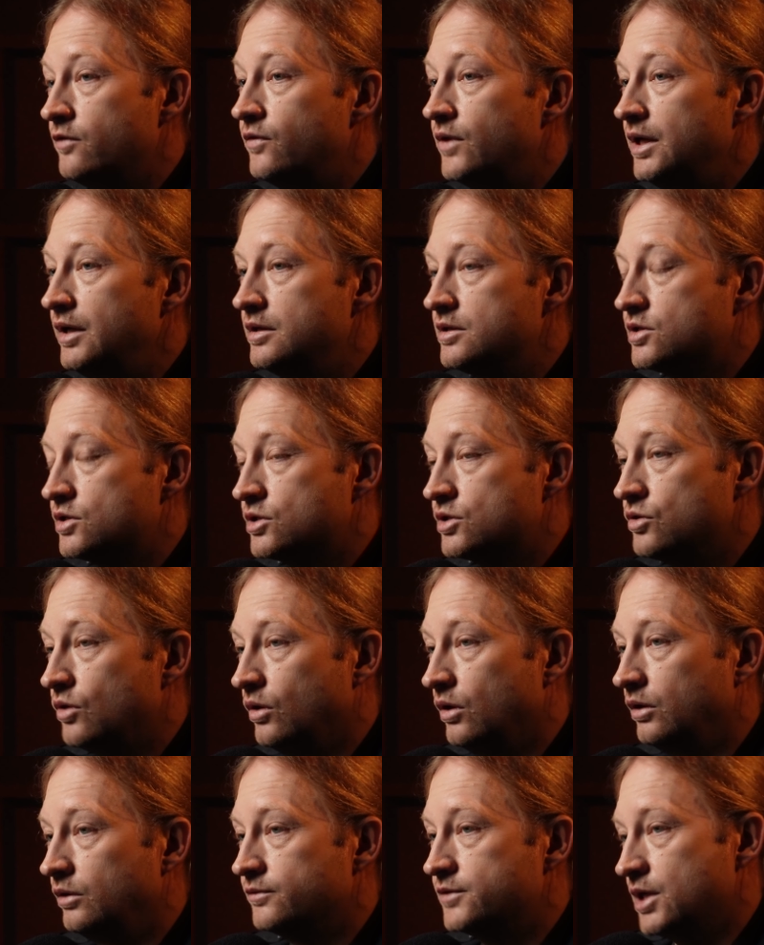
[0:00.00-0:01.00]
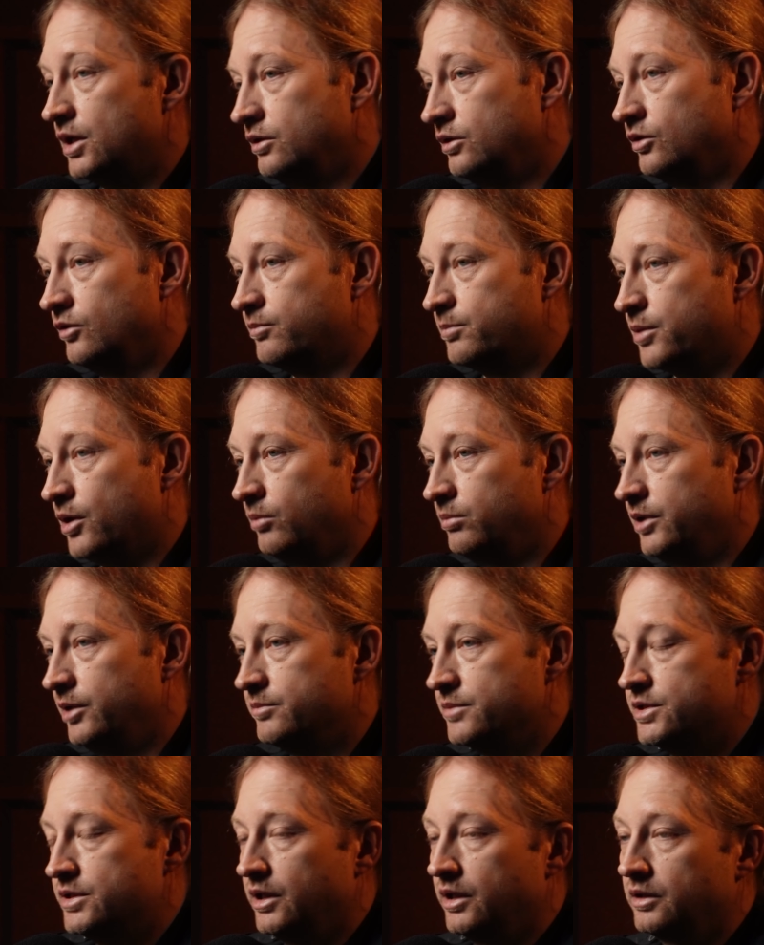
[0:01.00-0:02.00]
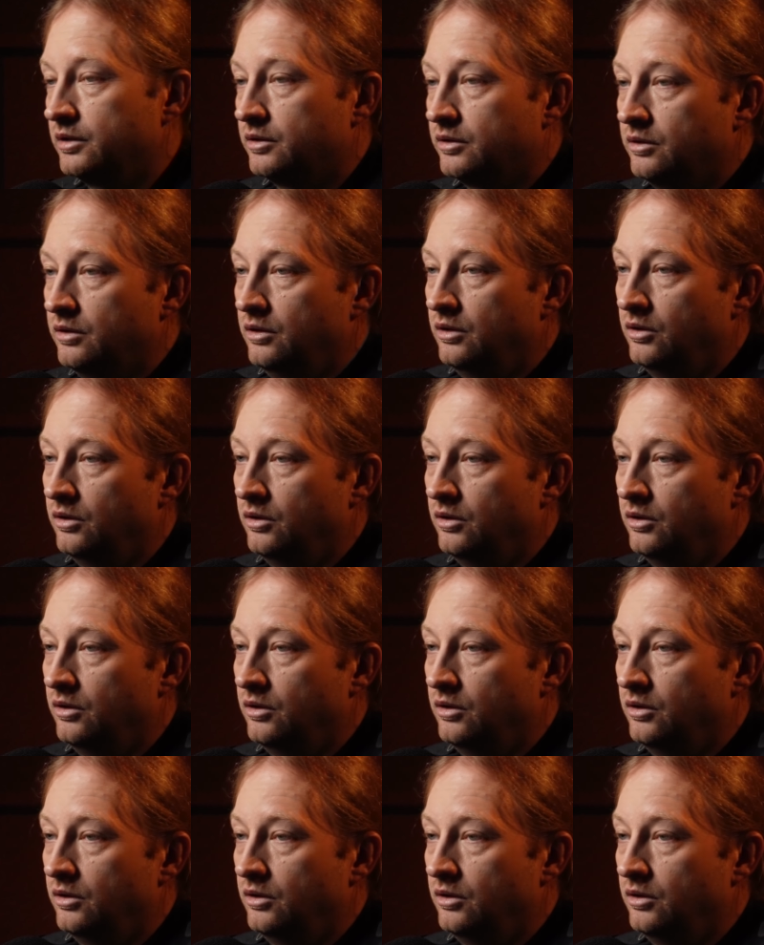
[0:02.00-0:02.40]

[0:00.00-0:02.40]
I think it solves a lot of problems that